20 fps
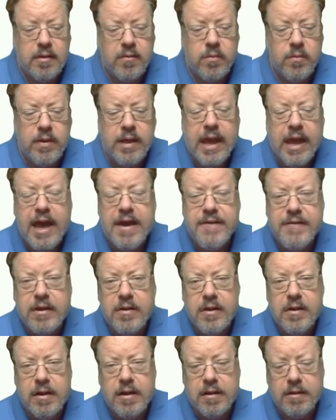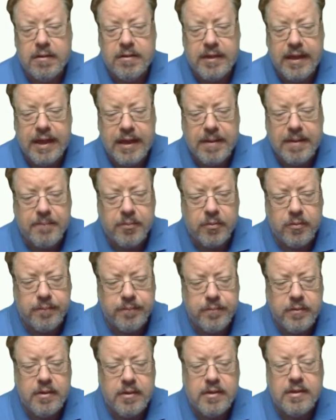We have here our example.
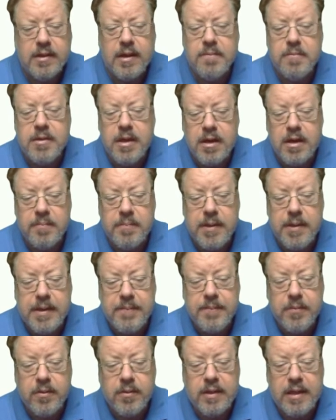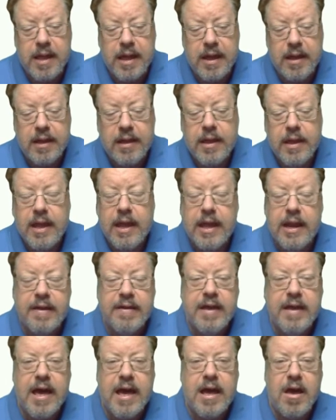Some young people, and I
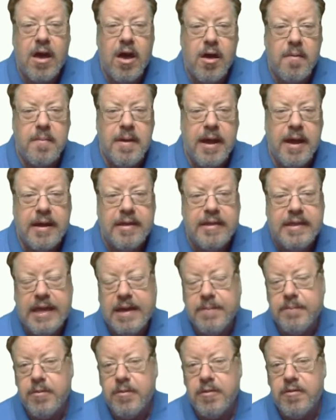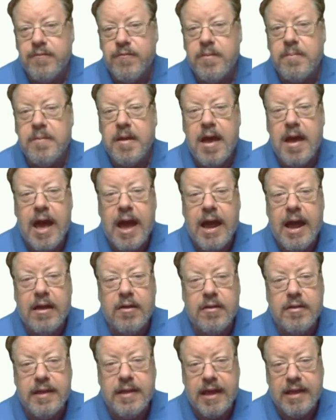got all my examples from
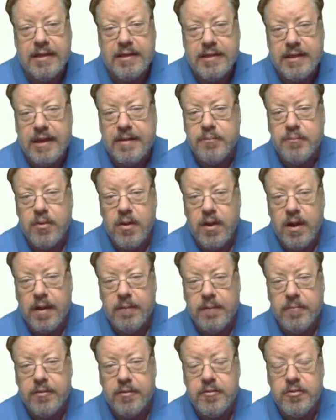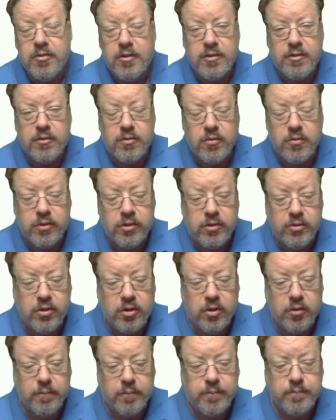IELTS essay prompts, just so you know.